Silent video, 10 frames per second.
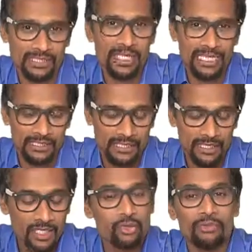
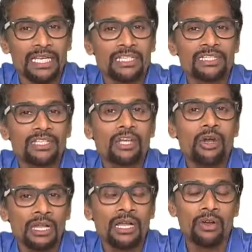accumulated in your
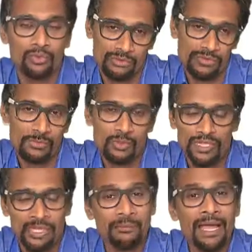account, suppose
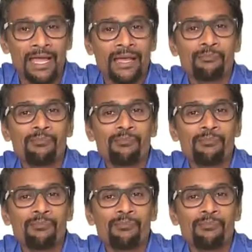in a bank.